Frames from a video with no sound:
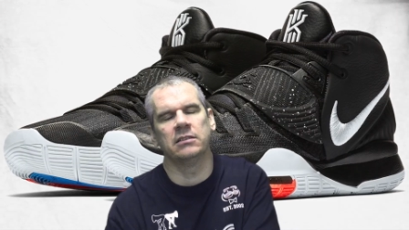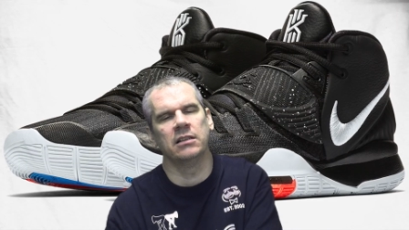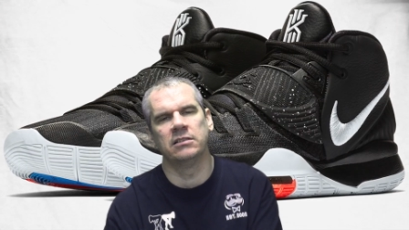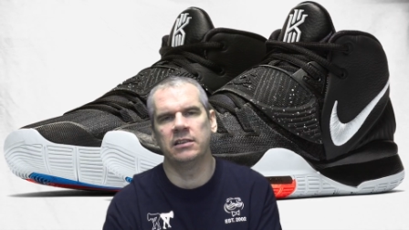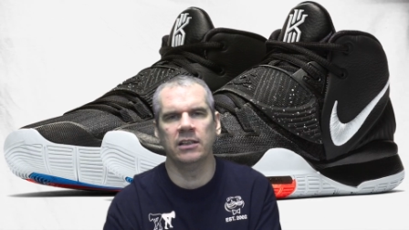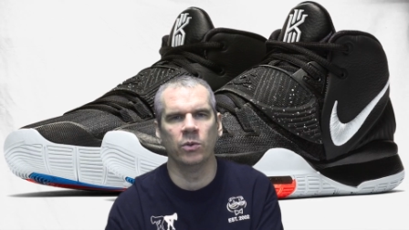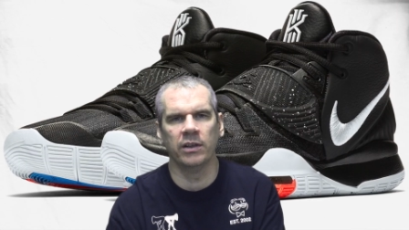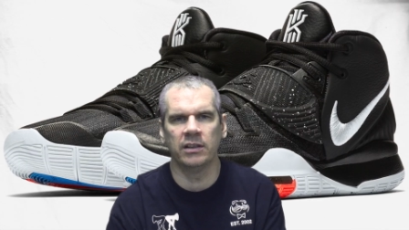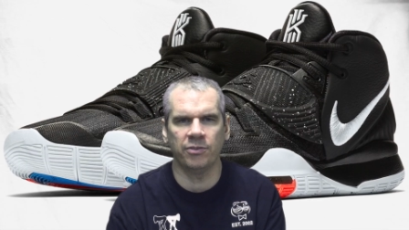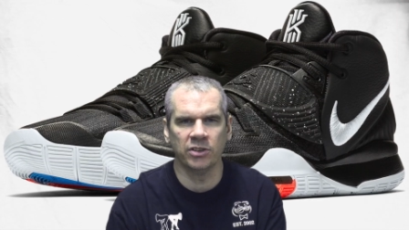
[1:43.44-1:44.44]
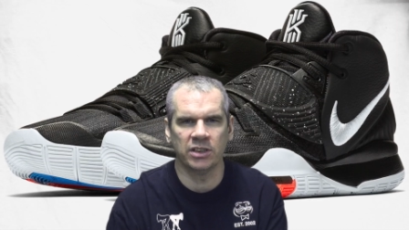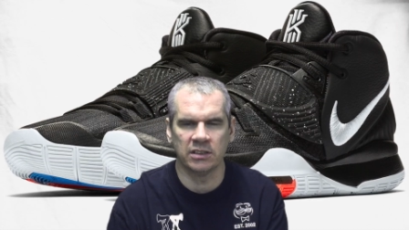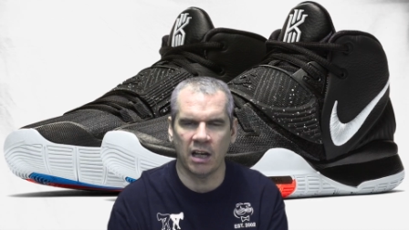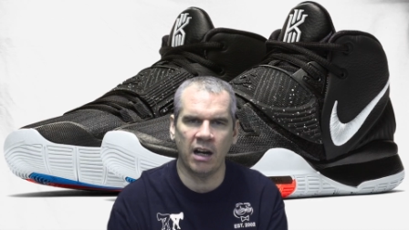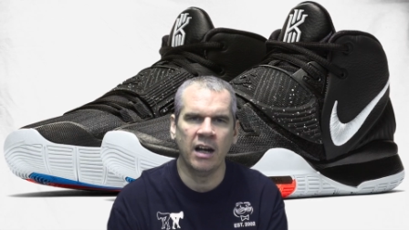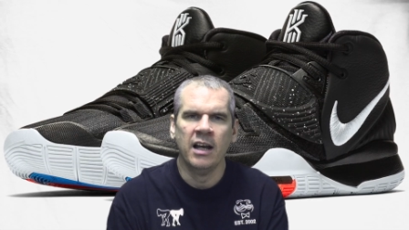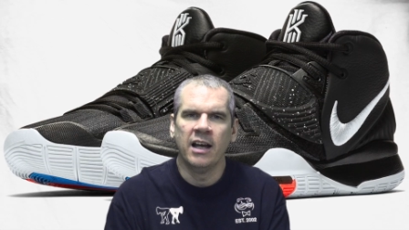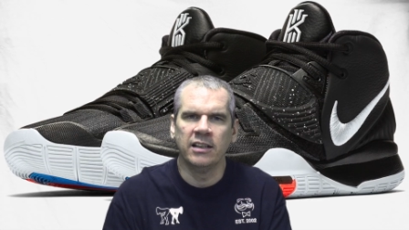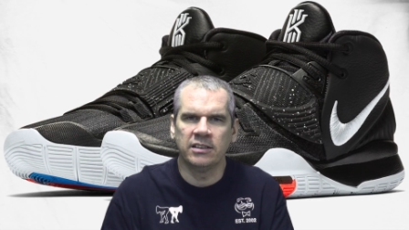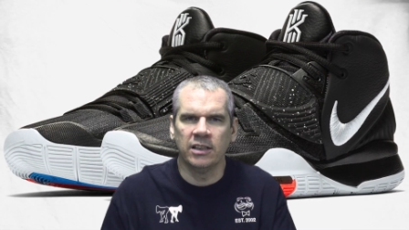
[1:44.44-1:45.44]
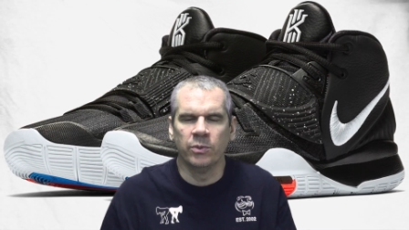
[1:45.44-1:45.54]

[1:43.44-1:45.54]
and seeing what the differences are, and seeing